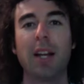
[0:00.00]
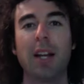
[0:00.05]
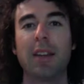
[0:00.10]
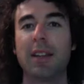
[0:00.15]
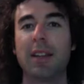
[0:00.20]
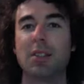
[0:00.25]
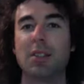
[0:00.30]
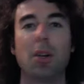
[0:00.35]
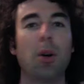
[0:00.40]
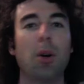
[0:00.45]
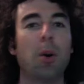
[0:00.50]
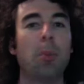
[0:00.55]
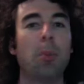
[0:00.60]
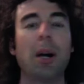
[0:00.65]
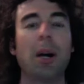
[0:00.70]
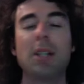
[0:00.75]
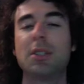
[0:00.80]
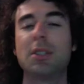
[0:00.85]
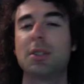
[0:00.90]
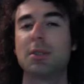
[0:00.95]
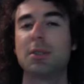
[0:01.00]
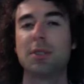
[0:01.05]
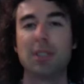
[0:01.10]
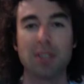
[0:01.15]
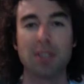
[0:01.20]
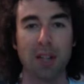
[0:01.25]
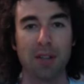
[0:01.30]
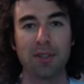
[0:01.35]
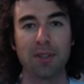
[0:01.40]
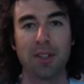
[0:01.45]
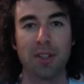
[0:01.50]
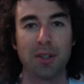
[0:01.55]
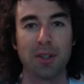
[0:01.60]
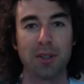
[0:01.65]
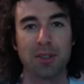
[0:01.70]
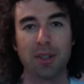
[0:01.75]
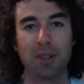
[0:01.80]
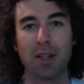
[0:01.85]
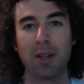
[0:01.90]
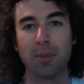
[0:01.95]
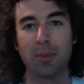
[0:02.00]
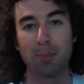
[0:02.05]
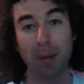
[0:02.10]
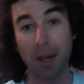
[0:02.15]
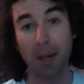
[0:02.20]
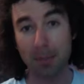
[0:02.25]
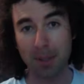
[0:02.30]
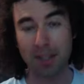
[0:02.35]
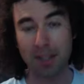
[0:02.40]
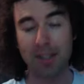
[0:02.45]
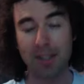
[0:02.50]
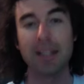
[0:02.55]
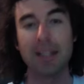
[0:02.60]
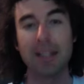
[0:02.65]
There's a whole bunch of stuff that goes on publicly,